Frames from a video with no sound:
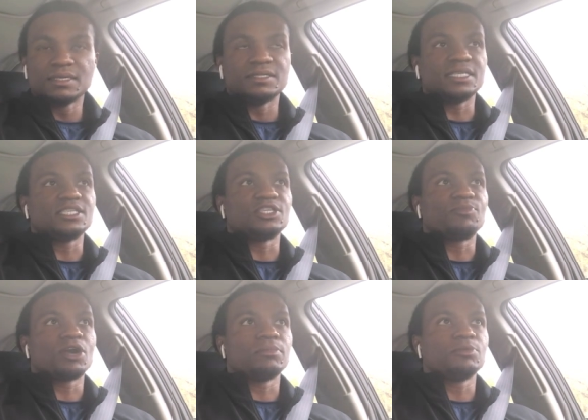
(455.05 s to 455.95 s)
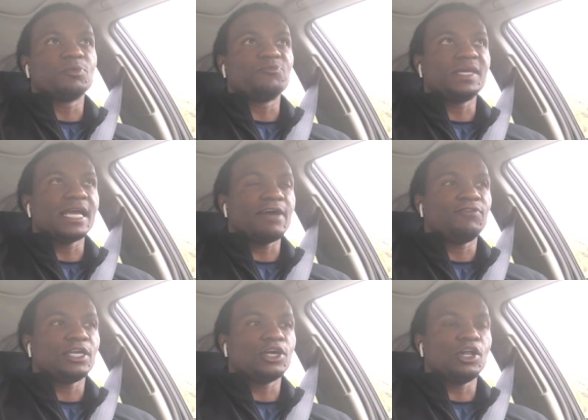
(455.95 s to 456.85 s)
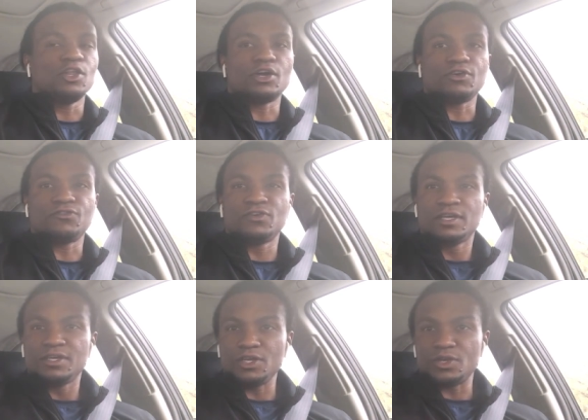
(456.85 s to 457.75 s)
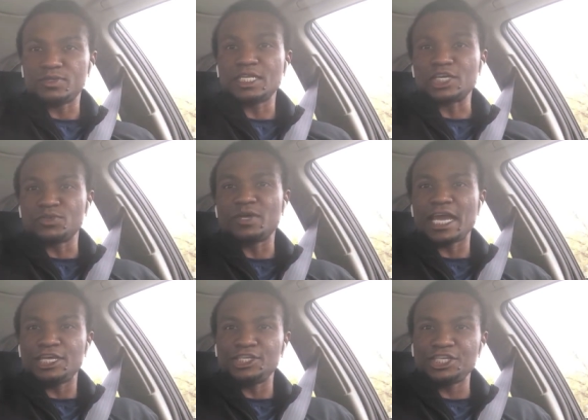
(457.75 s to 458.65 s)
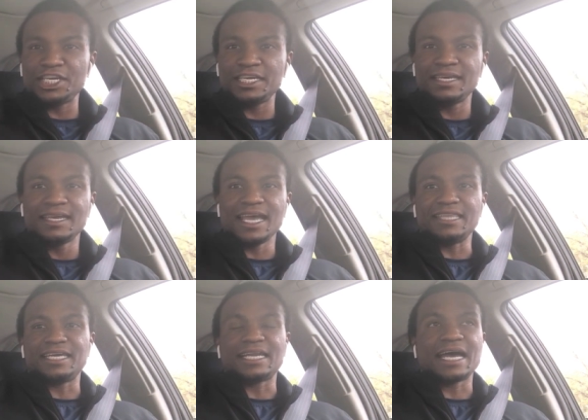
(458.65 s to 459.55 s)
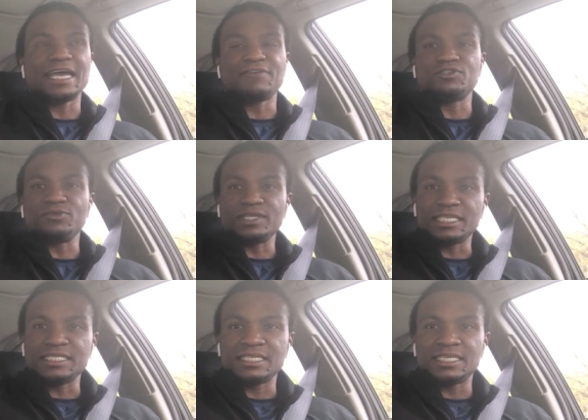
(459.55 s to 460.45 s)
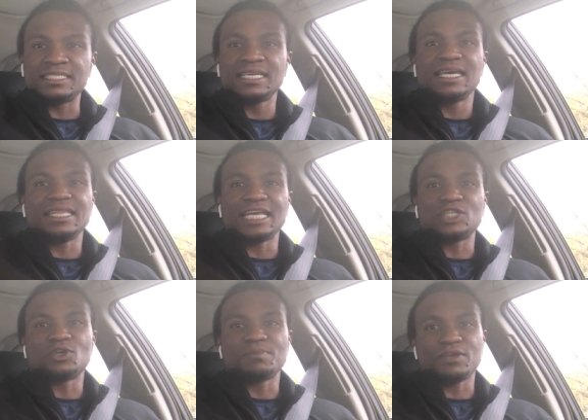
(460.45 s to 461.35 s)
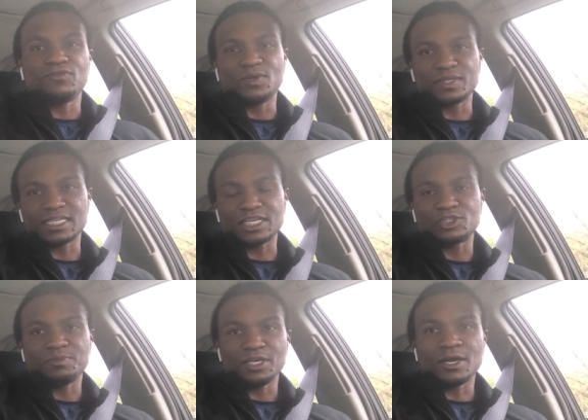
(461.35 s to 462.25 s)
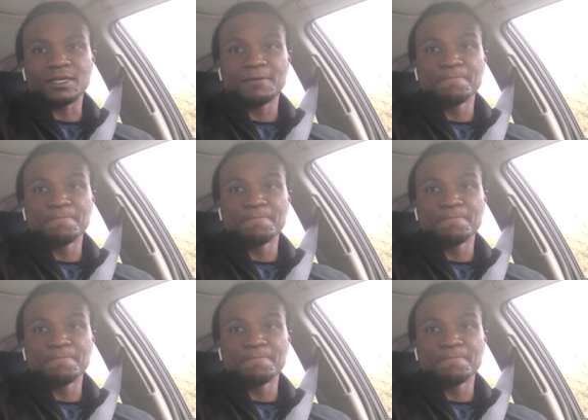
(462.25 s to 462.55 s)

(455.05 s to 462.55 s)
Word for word: This is a problem of me having a lot of, you know, sexual energy and that I have to release it. And that's what my focus has to be on.